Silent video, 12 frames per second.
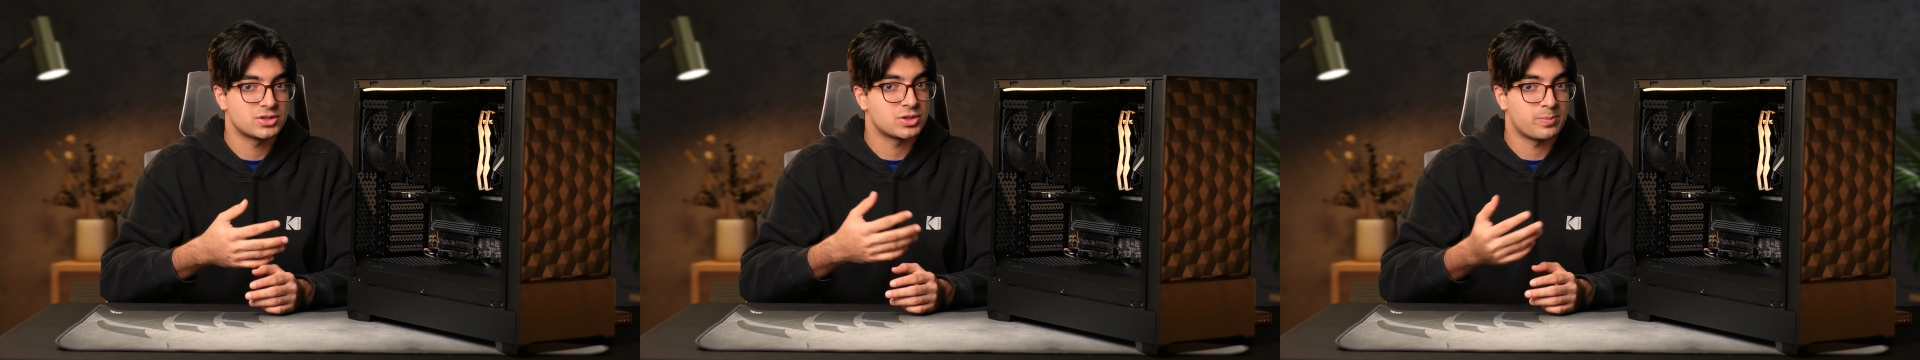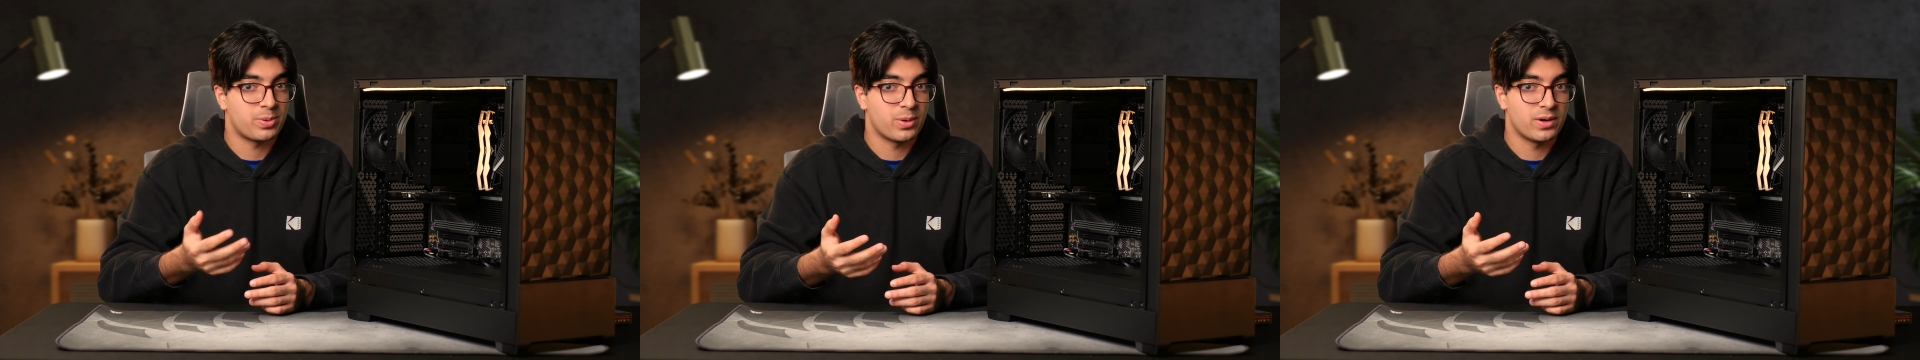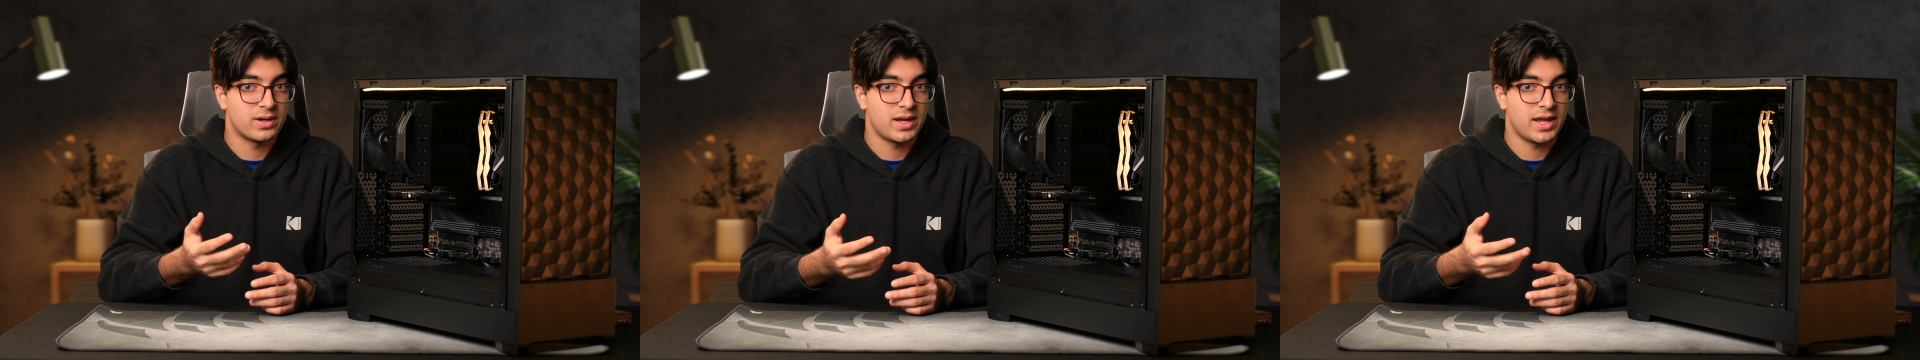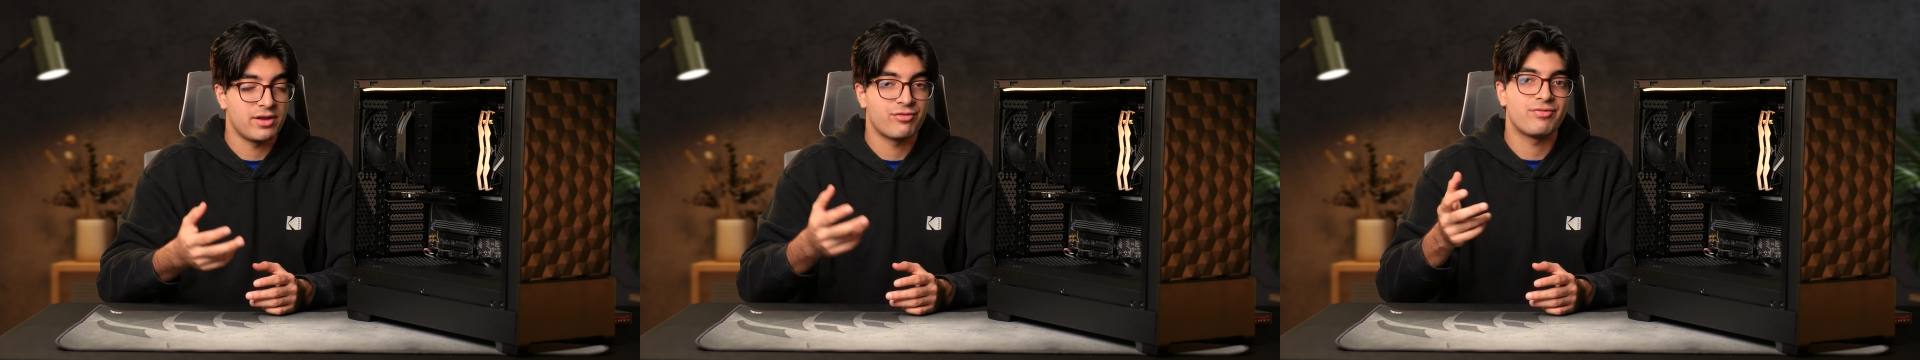support
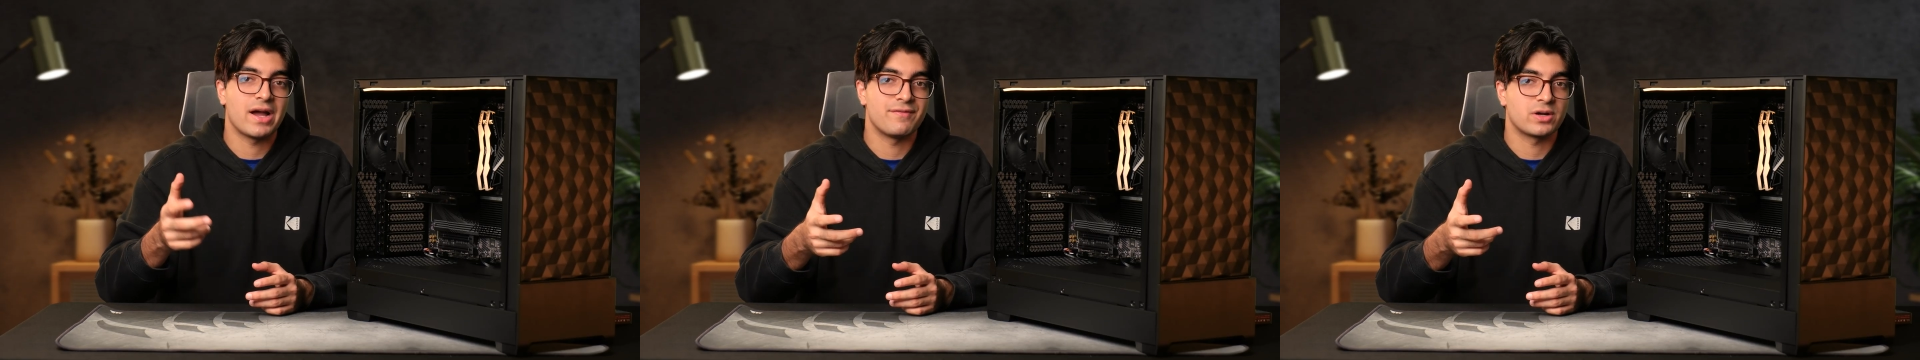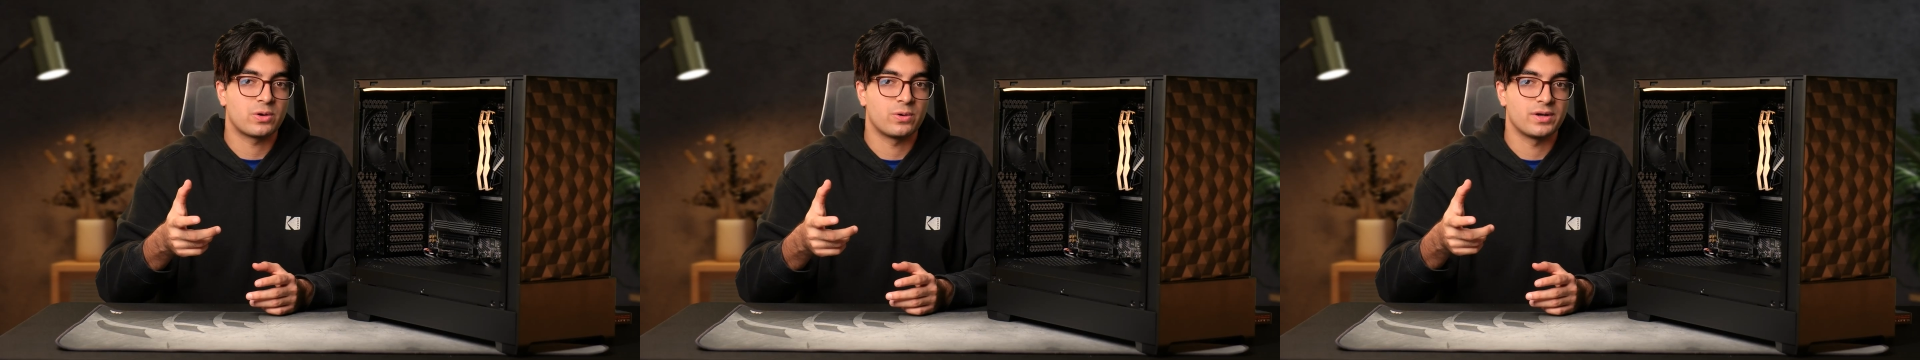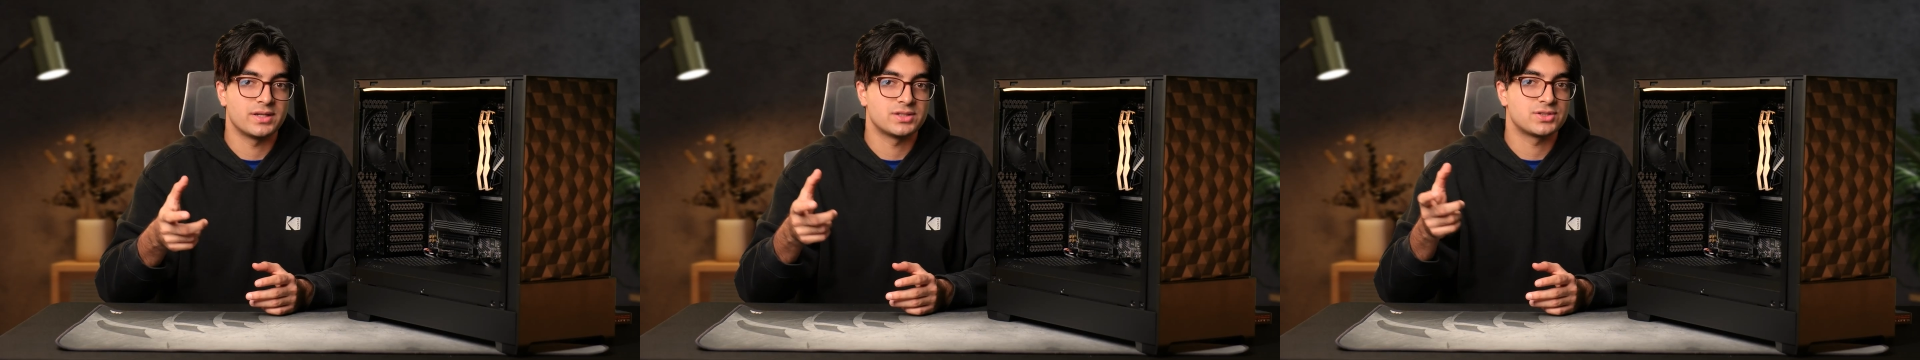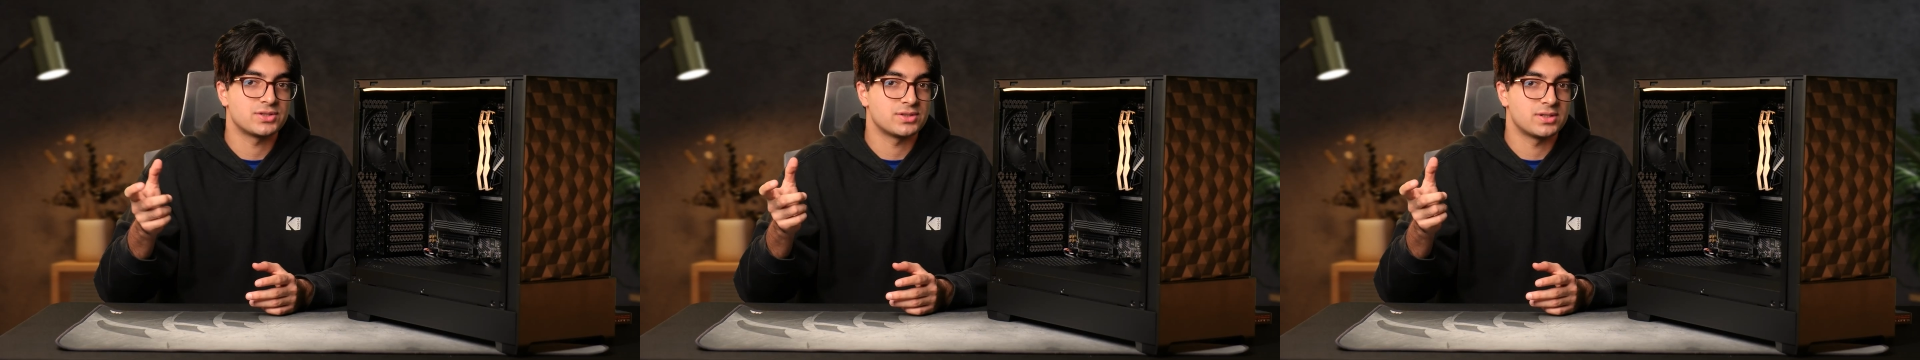a five and a quarter
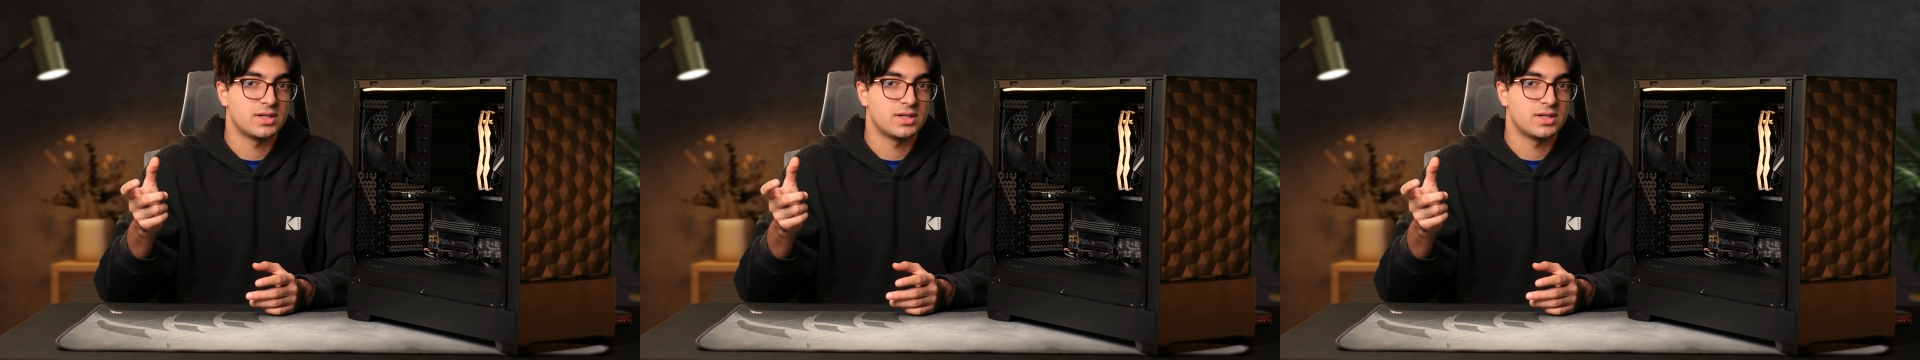inch